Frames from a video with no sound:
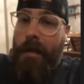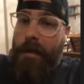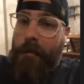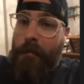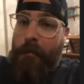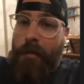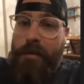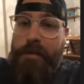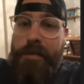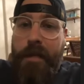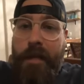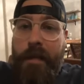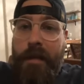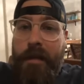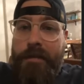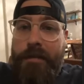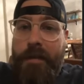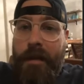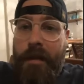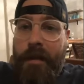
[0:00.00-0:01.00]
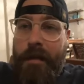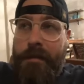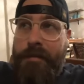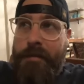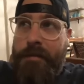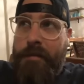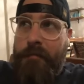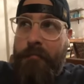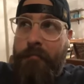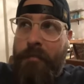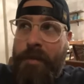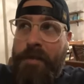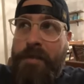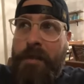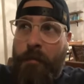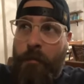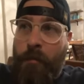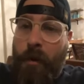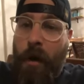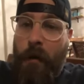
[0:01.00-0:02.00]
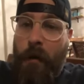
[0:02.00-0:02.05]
I had a bunch of kids that had submission